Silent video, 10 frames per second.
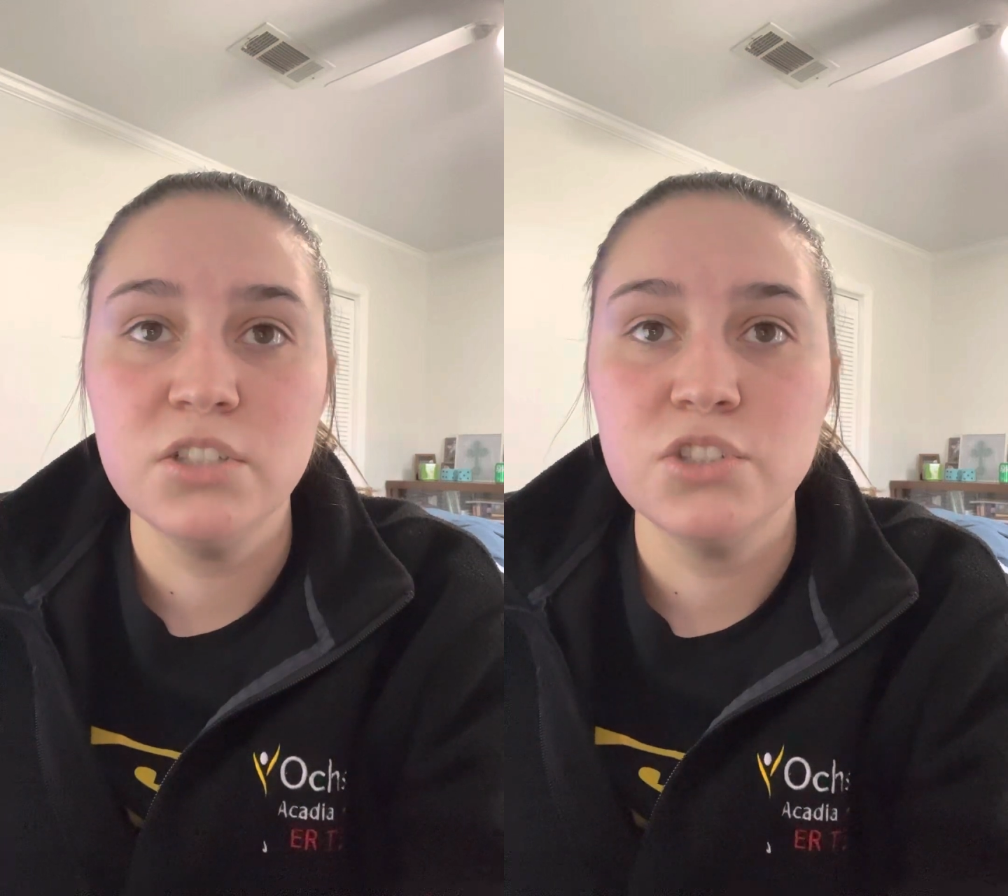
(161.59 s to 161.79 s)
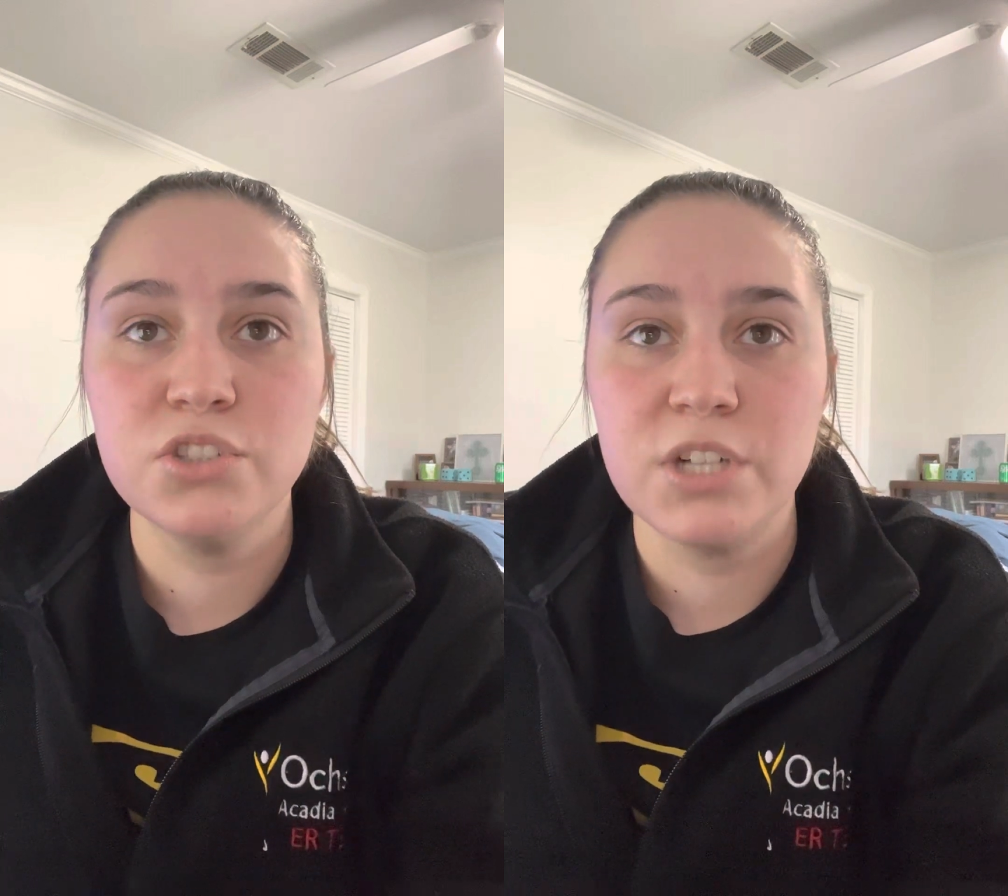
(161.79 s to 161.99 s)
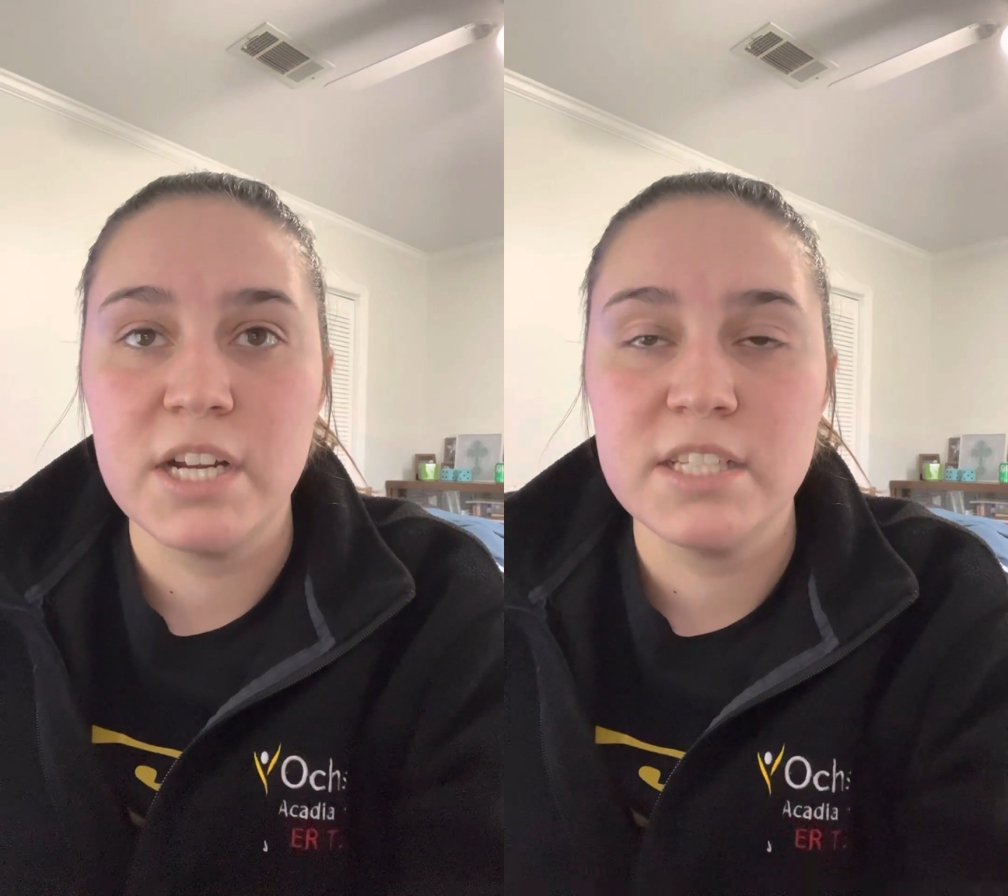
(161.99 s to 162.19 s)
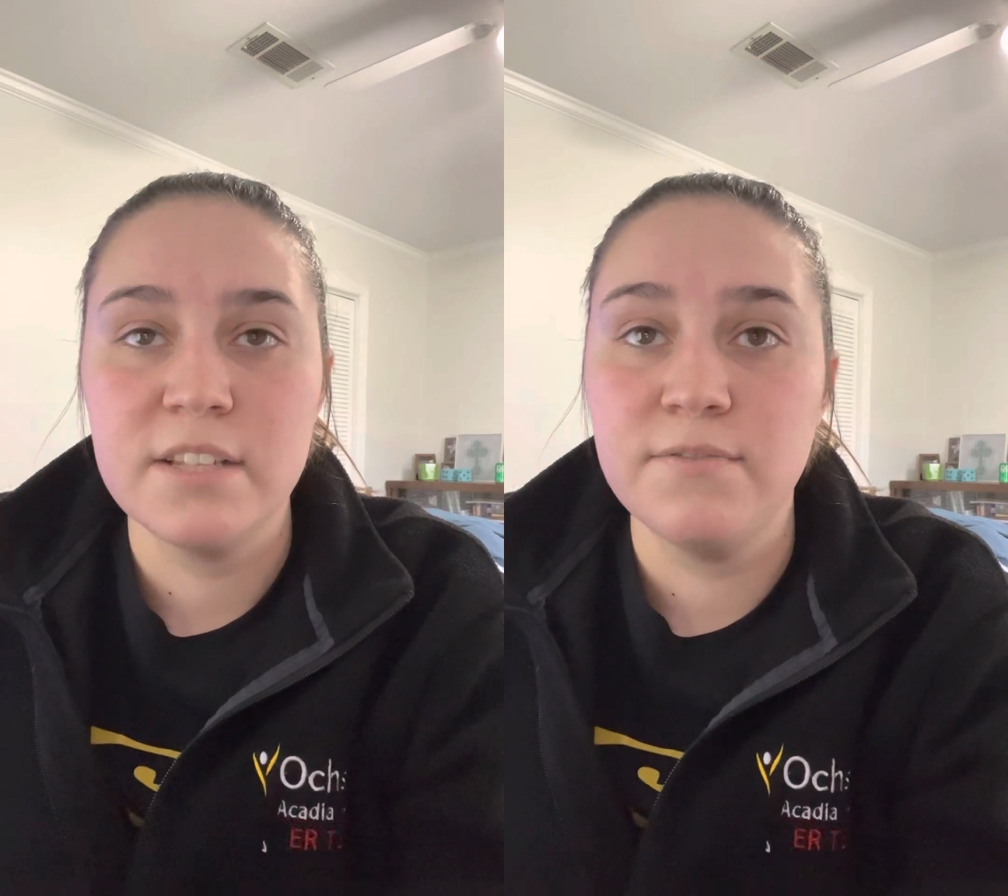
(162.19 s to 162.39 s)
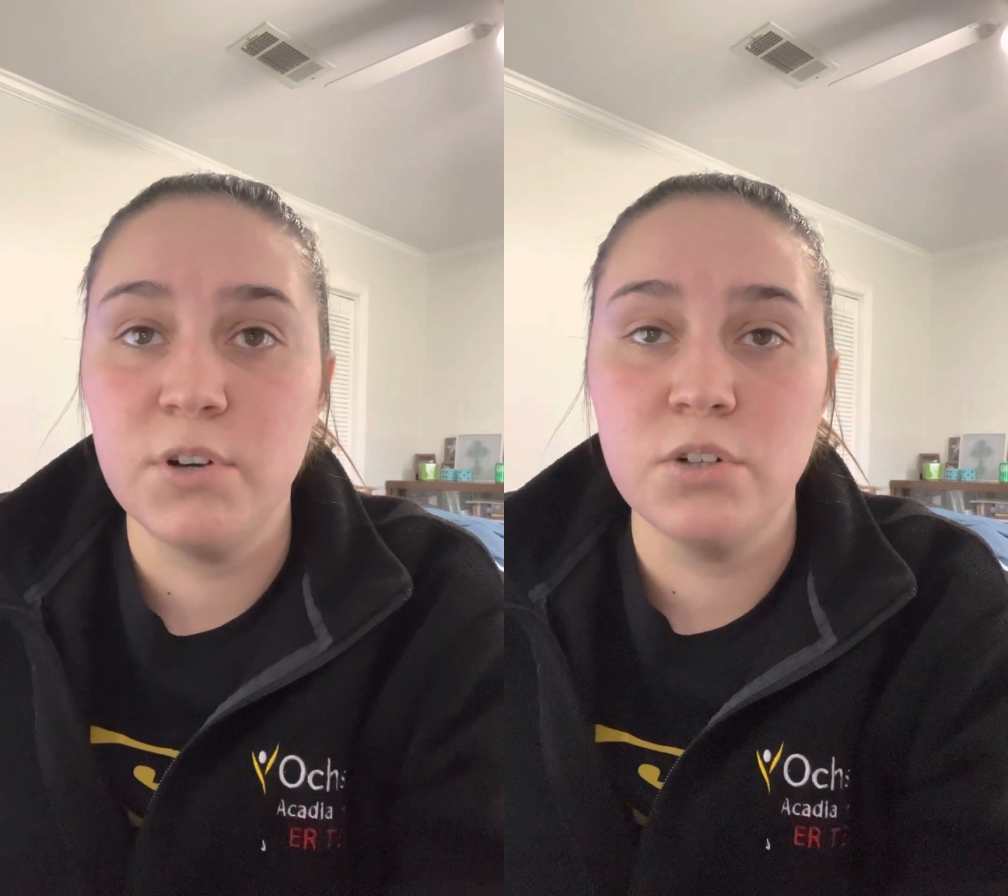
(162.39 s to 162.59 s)
stress,
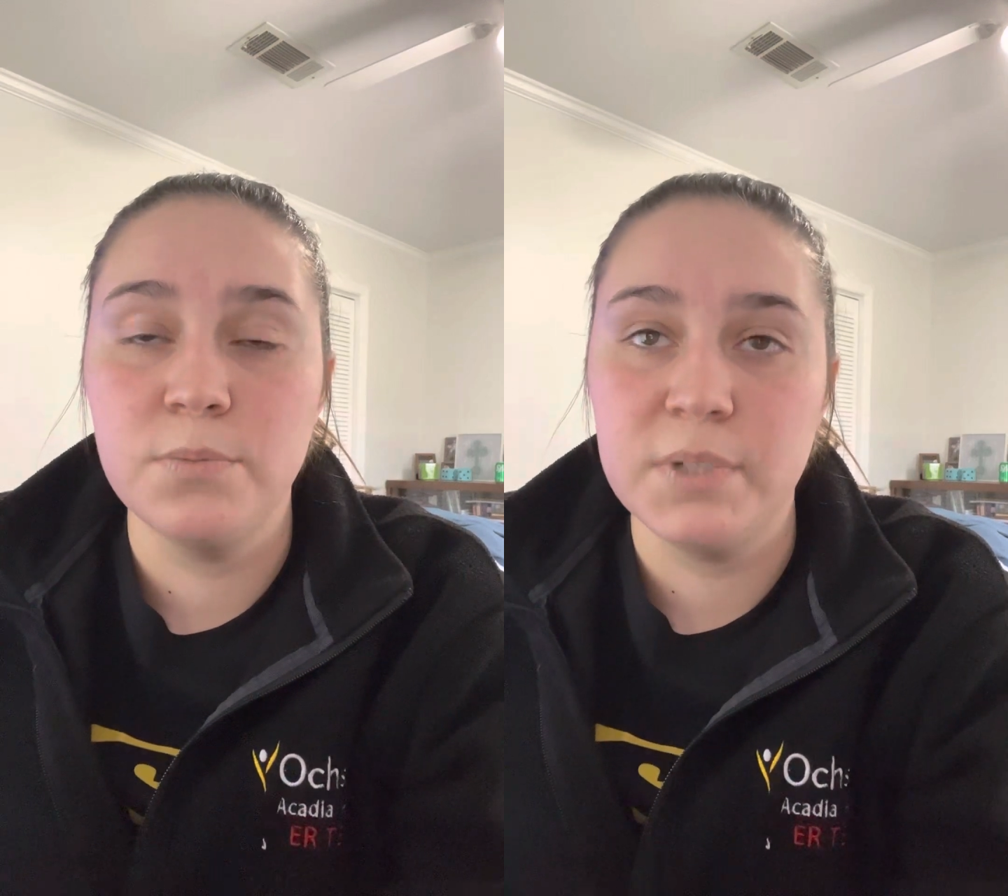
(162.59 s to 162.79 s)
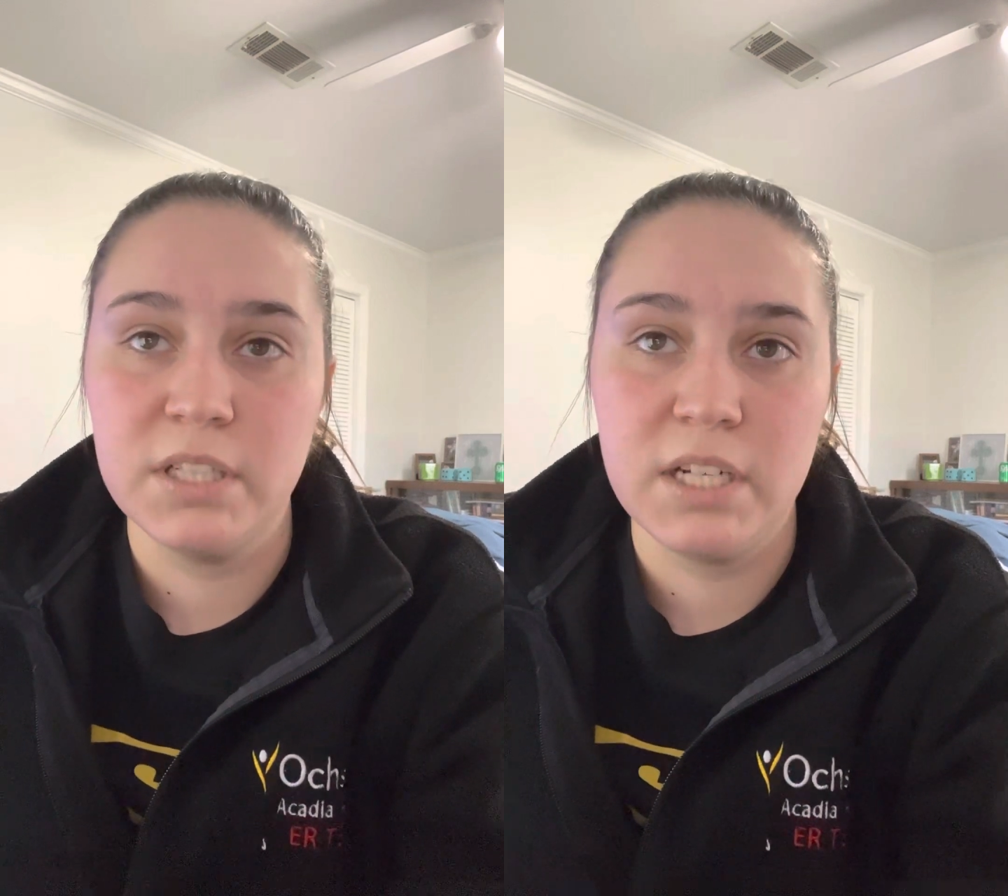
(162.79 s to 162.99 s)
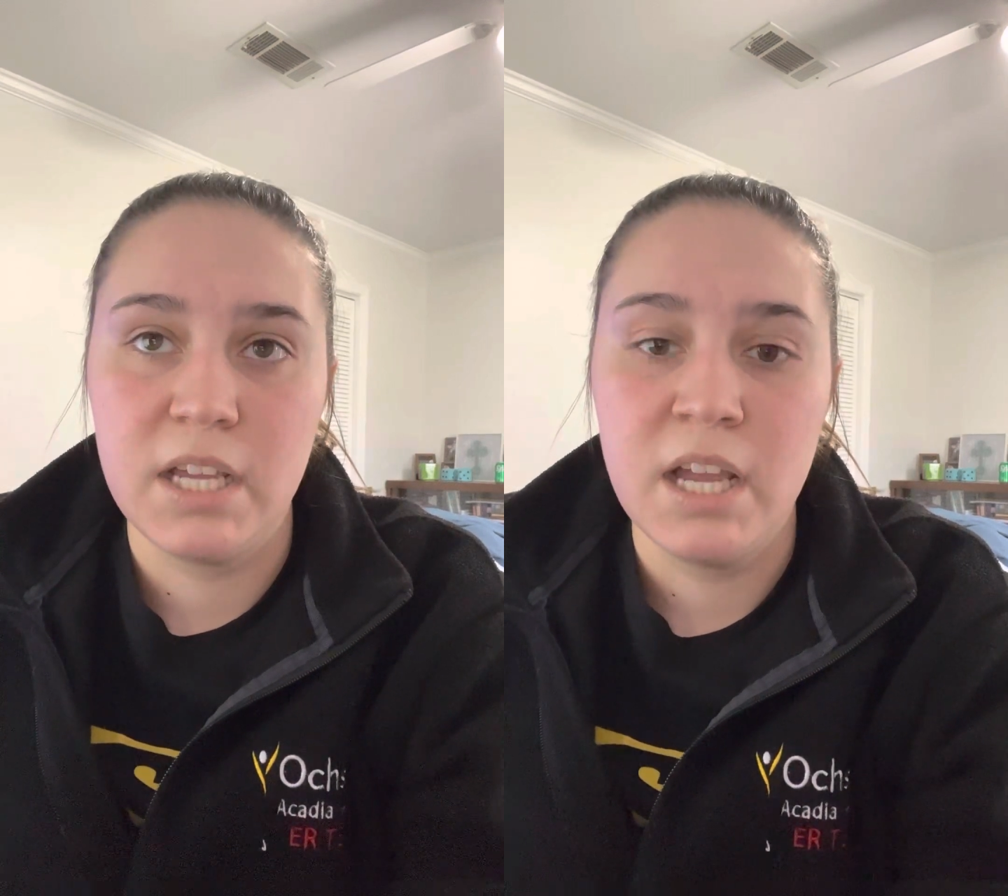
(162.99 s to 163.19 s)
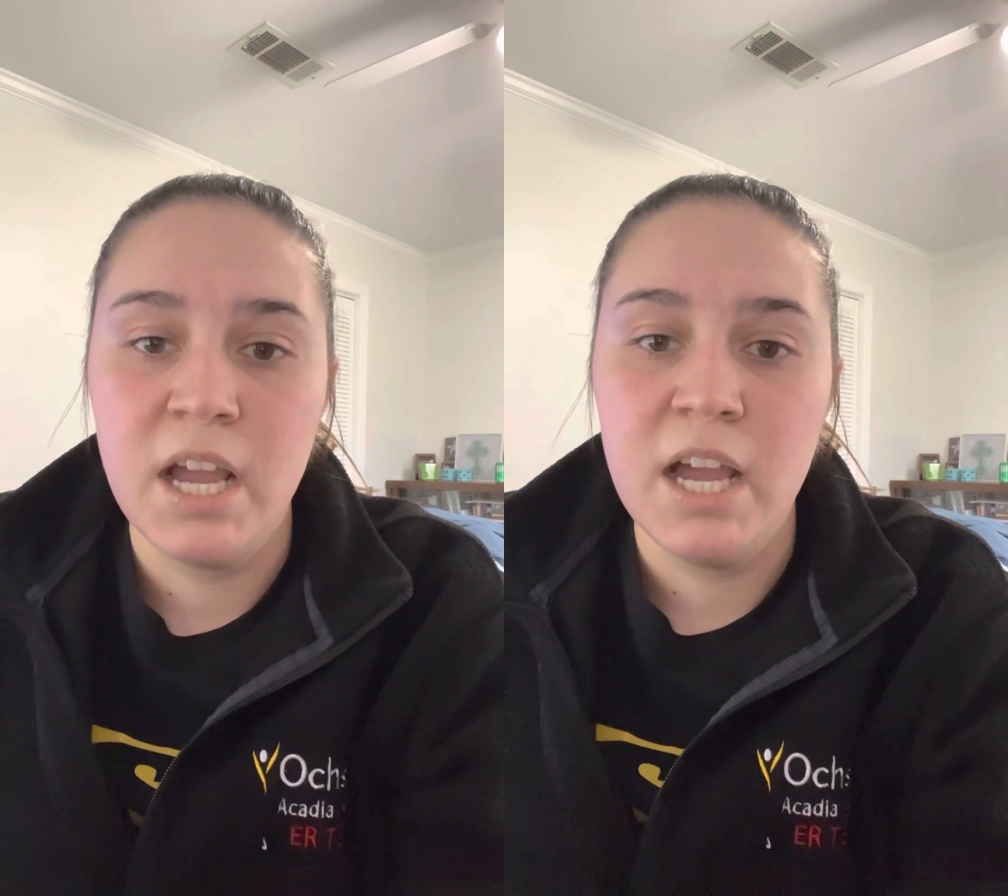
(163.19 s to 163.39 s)
and vulnerability.